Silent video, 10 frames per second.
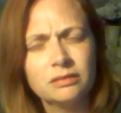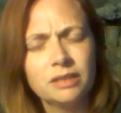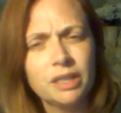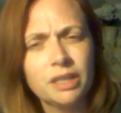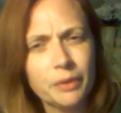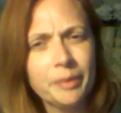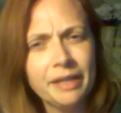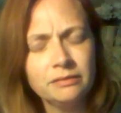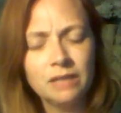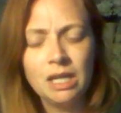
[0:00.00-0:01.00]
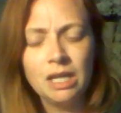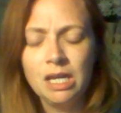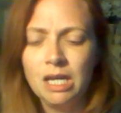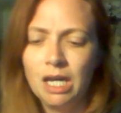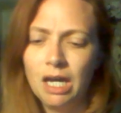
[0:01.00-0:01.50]
You know what I
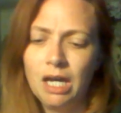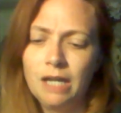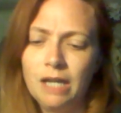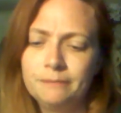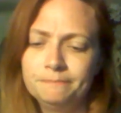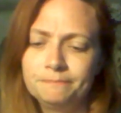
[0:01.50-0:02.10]
mean?